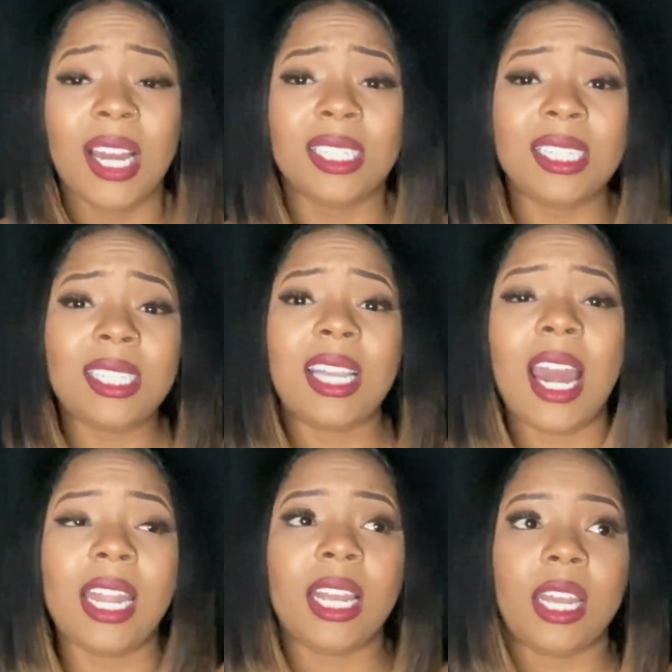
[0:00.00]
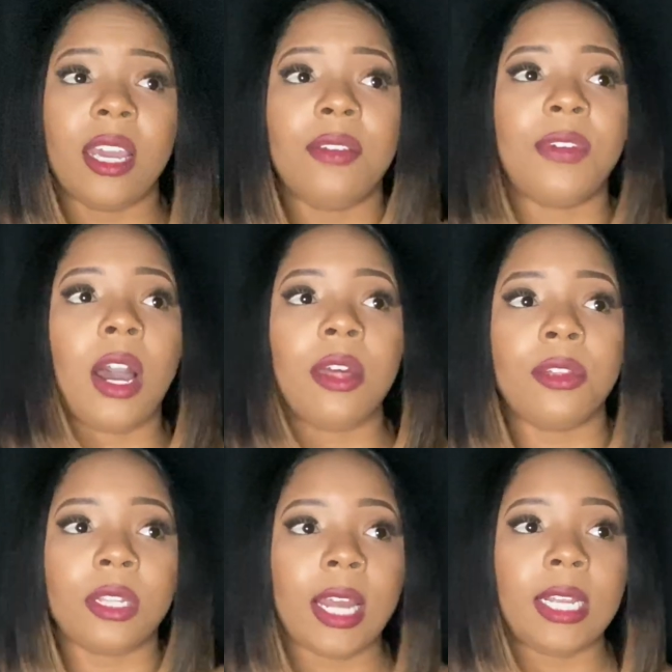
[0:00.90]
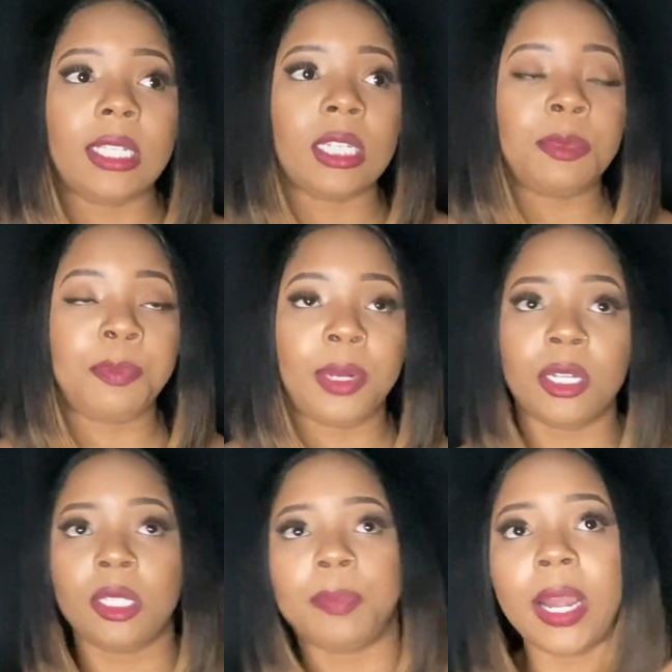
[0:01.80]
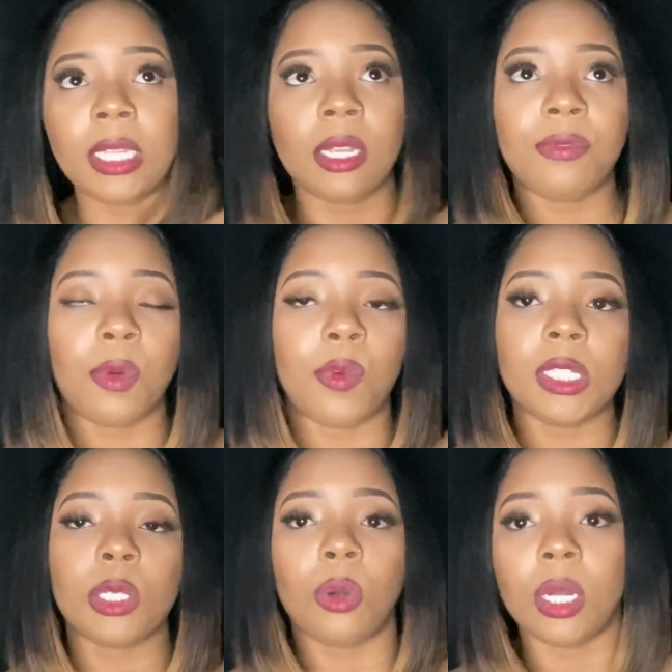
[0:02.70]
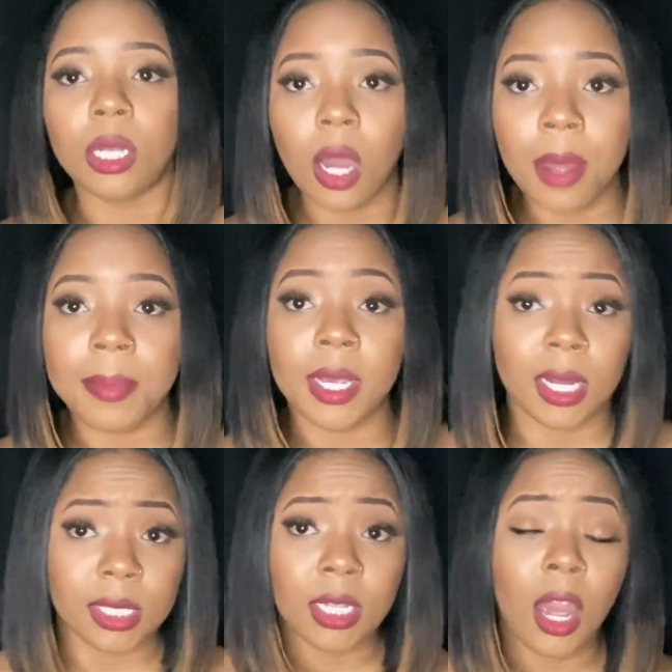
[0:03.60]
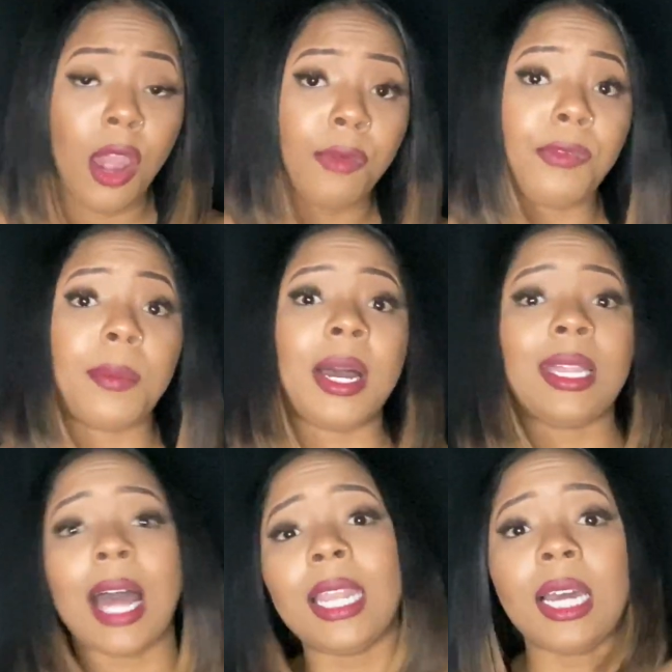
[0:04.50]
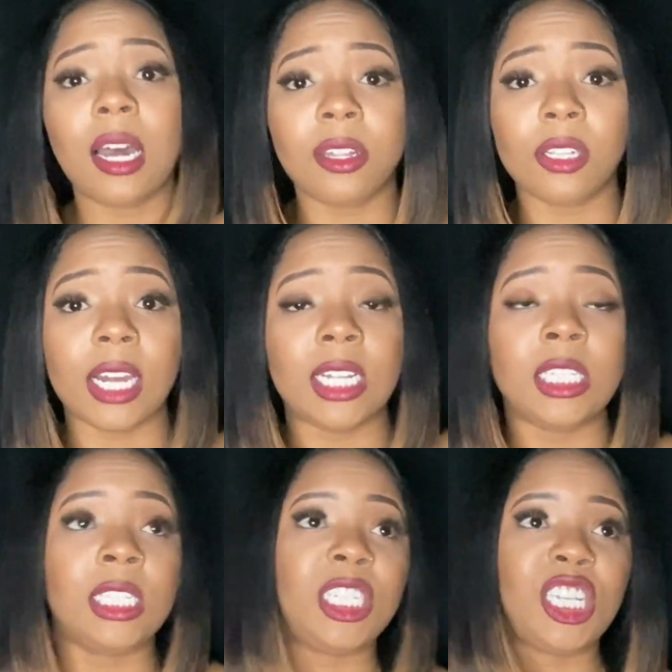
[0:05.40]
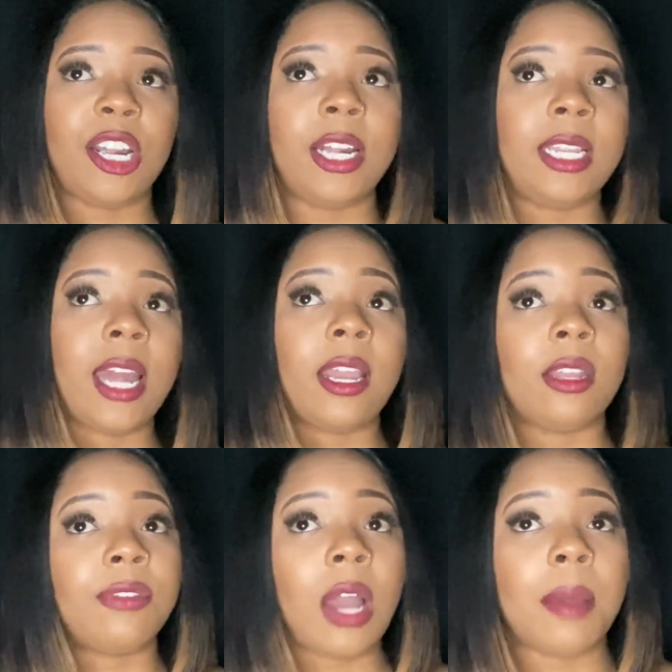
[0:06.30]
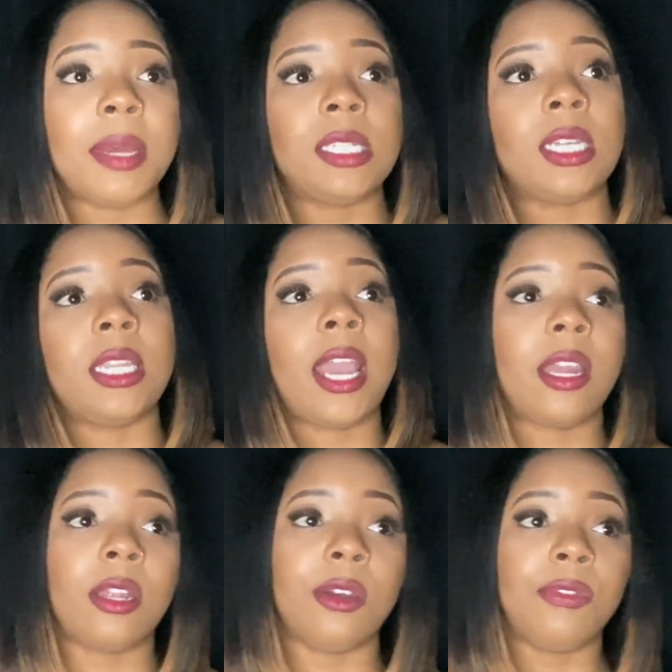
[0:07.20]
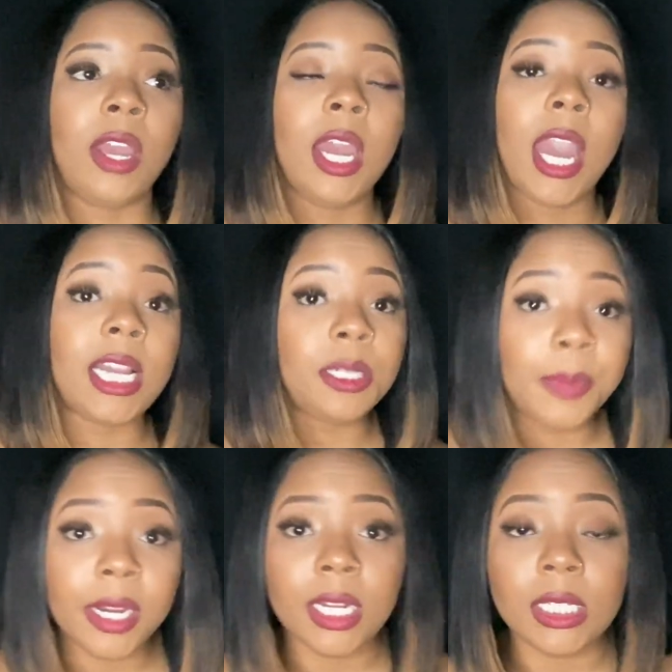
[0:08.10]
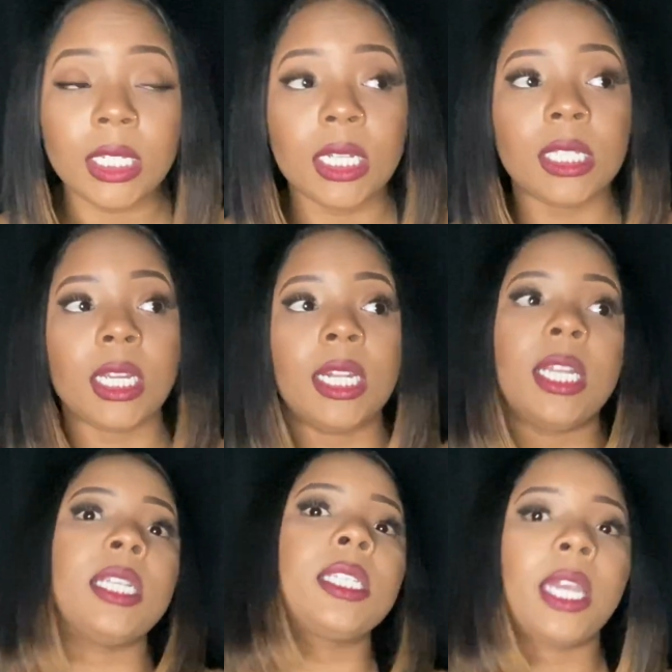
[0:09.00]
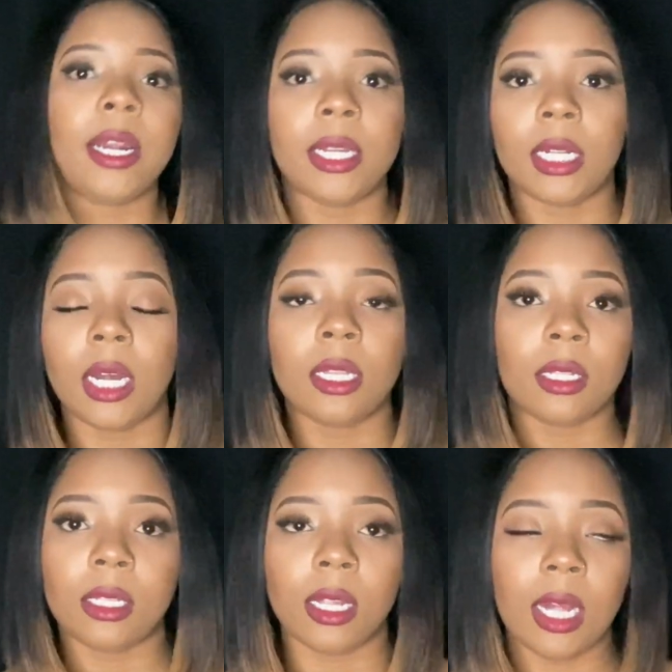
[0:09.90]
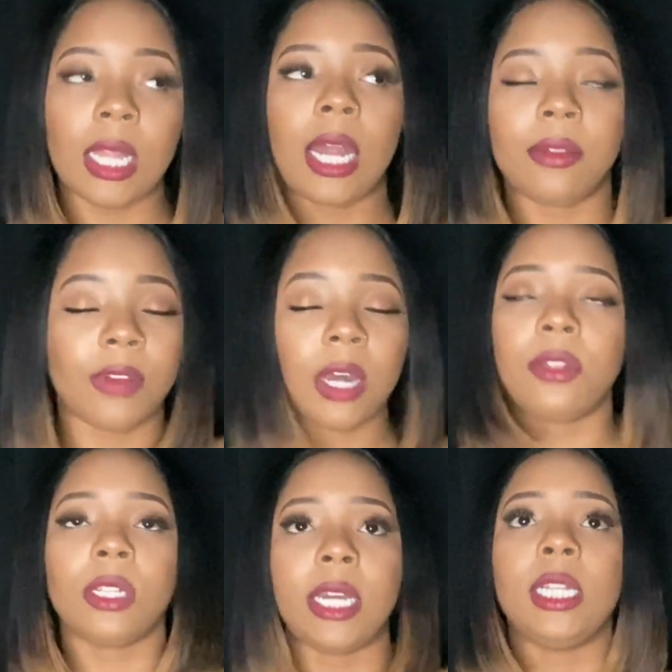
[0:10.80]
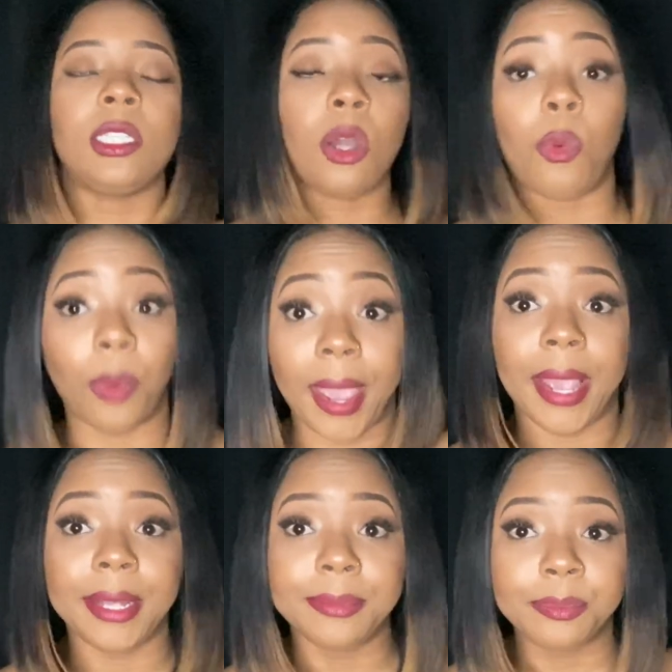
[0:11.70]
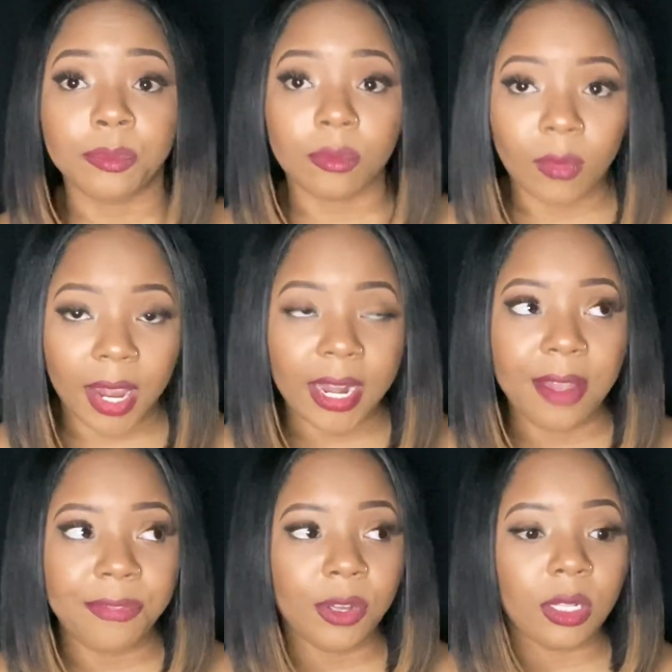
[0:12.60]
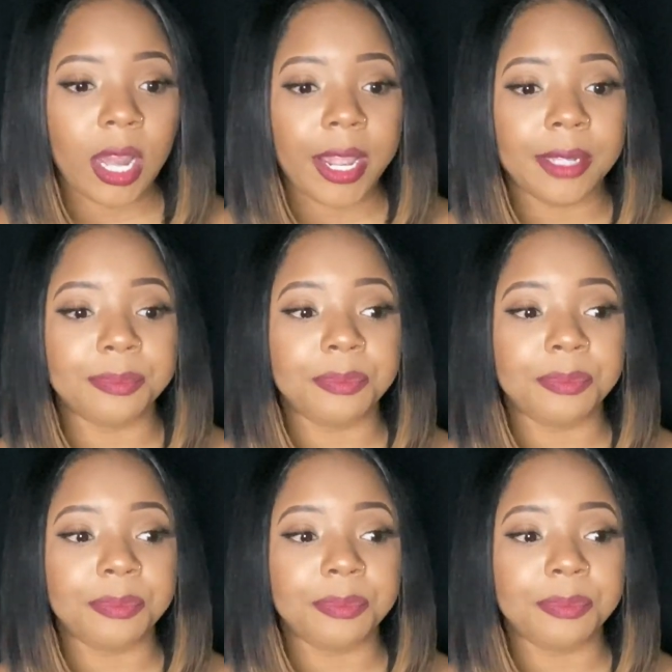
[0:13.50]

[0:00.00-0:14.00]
just to kind of give other ladies a perspective of what's going on, because from a lot of other ladies sharing negative comments and negative experiences, it is scaring a lot of other ladies away. And I feel like